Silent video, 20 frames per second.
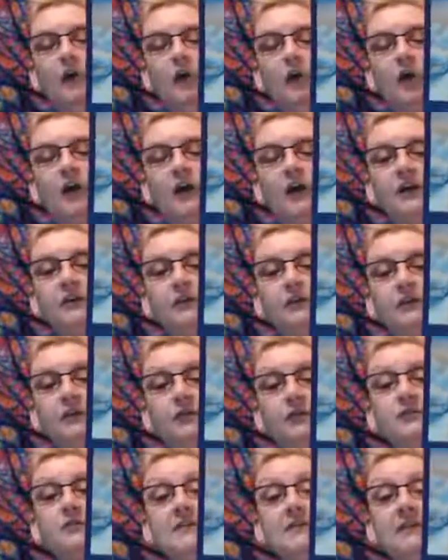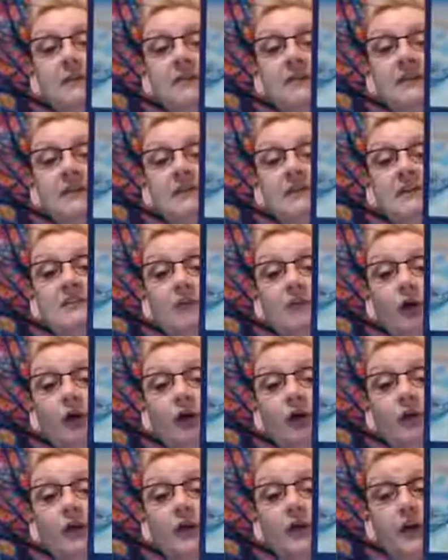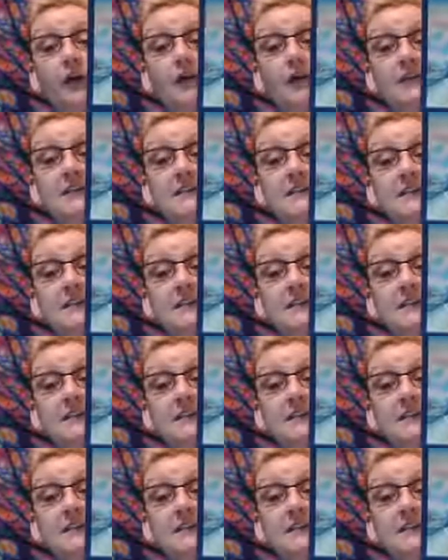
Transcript: working through some of these old hurts